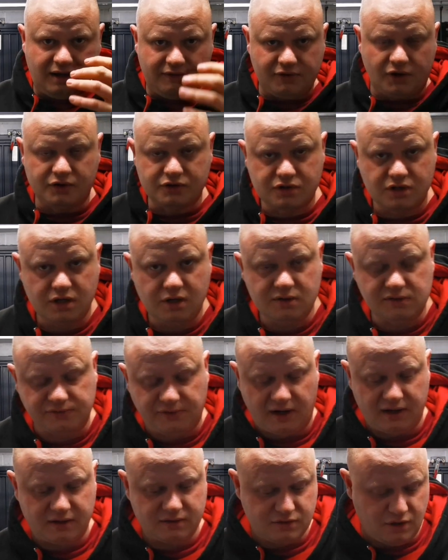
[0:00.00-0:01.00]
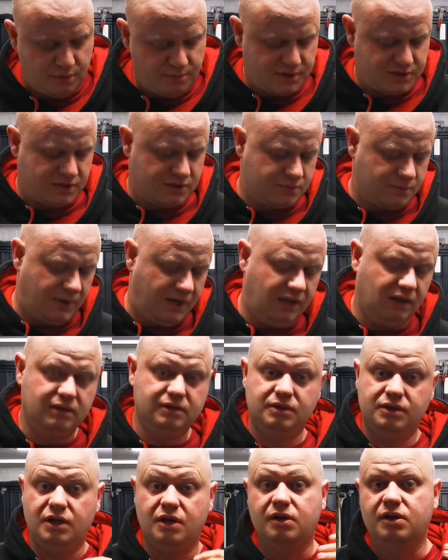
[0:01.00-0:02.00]
I've also used Frank Thomas as
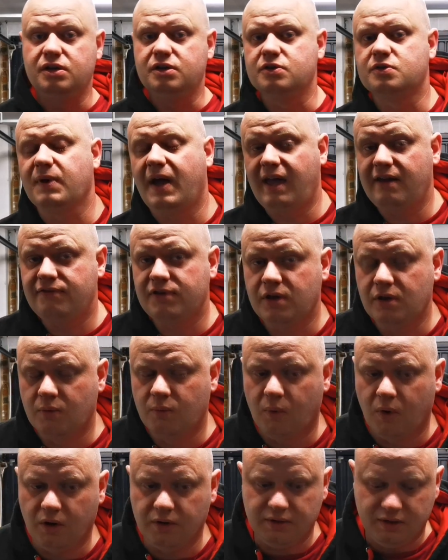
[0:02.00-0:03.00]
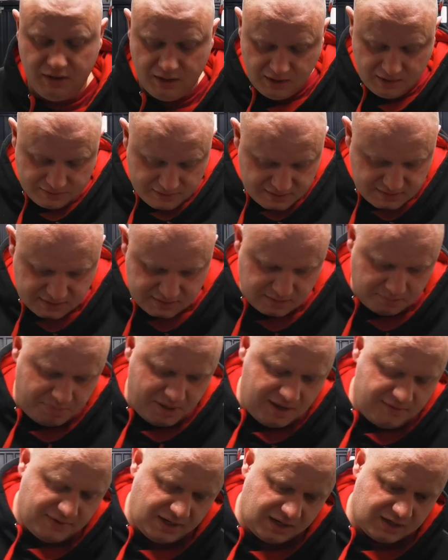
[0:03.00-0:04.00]
well. You can use whatever you want. This is a
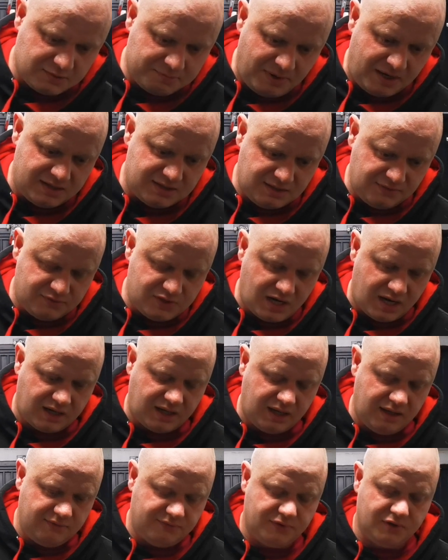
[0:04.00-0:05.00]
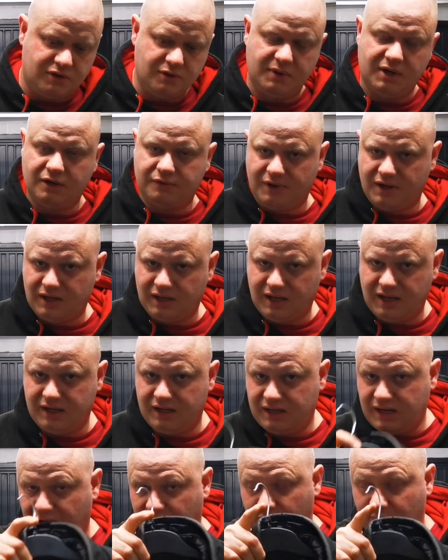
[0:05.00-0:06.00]
bit of an expensive jacket for doing green
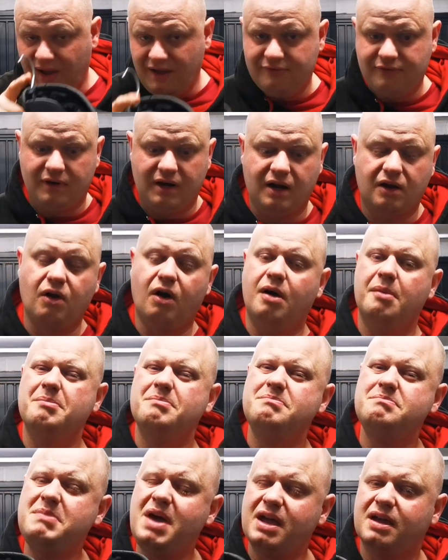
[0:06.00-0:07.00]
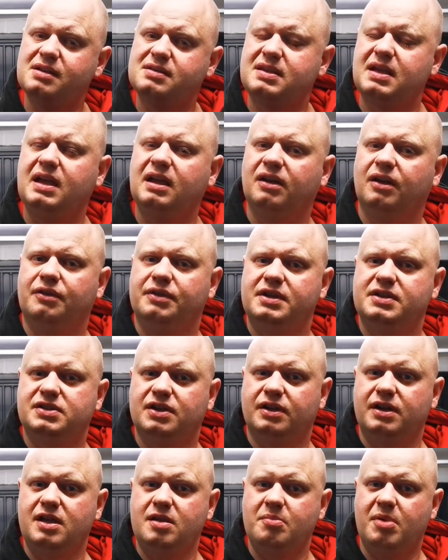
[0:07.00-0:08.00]
laning. However, I've got a mega deal on this
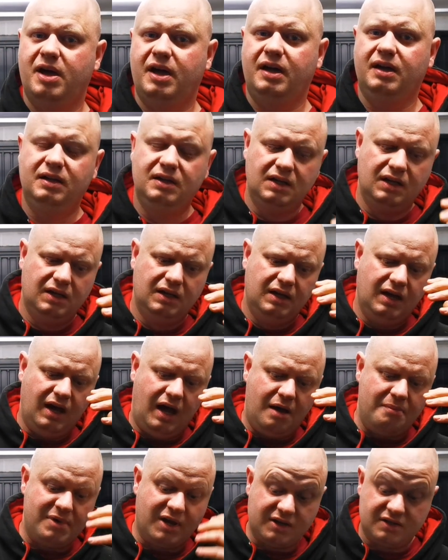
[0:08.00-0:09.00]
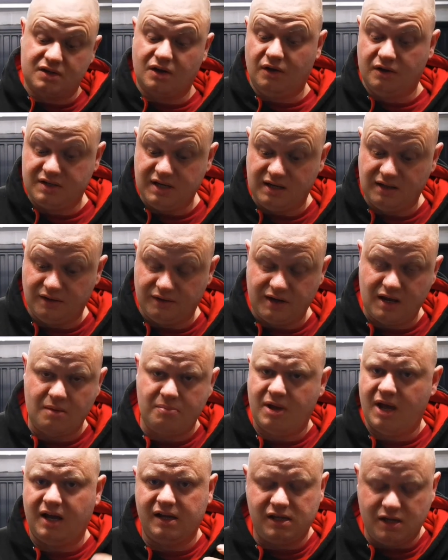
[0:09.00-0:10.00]
on eBay. And because I got a deal on
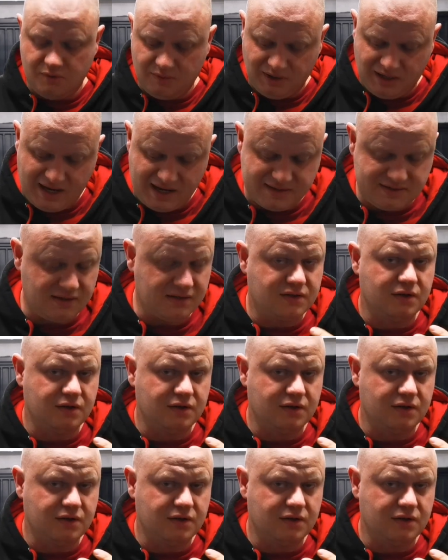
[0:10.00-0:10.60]
eBay, I utilise it.